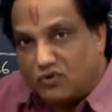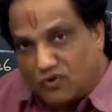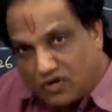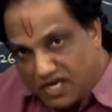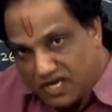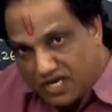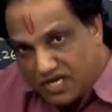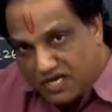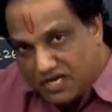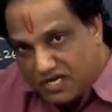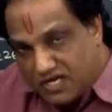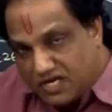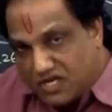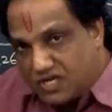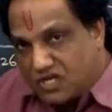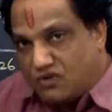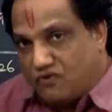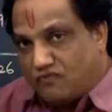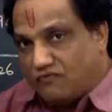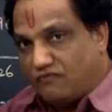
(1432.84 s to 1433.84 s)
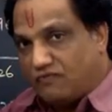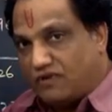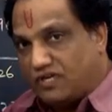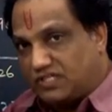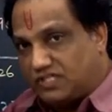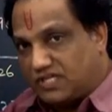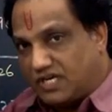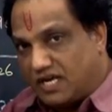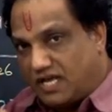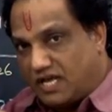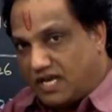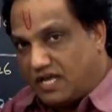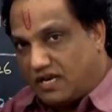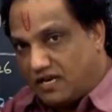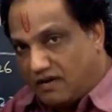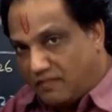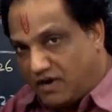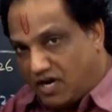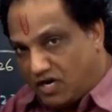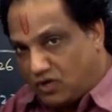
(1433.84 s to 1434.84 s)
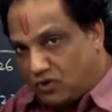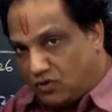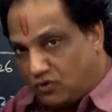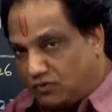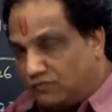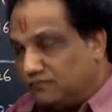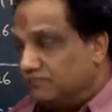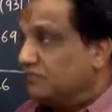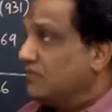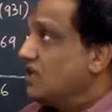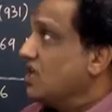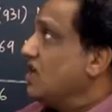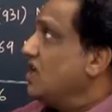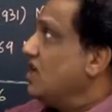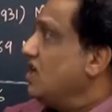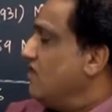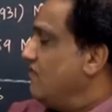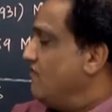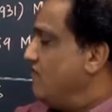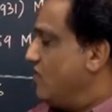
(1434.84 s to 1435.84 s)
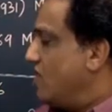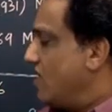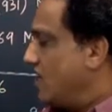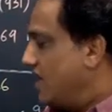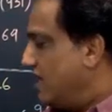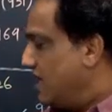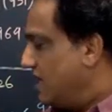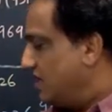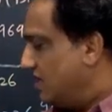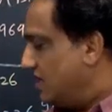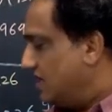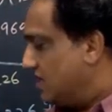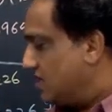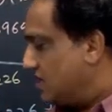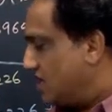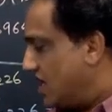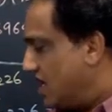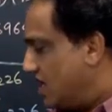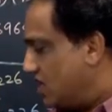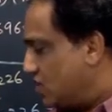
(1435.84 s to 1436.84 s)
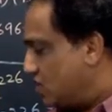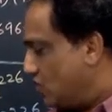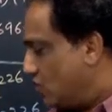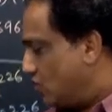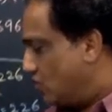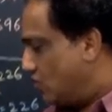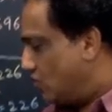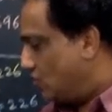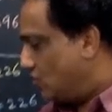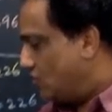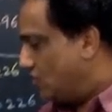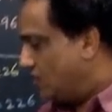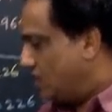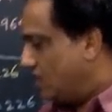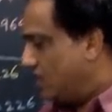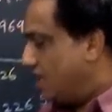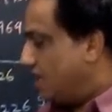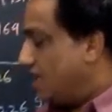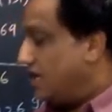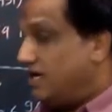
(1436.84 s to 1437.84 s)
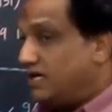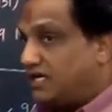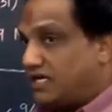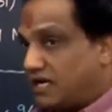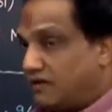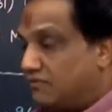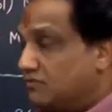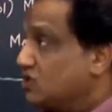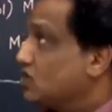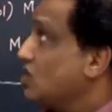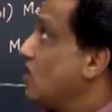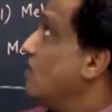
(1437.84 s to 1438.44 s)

Okay. Once again I remind you, if you are getting this ratio in terms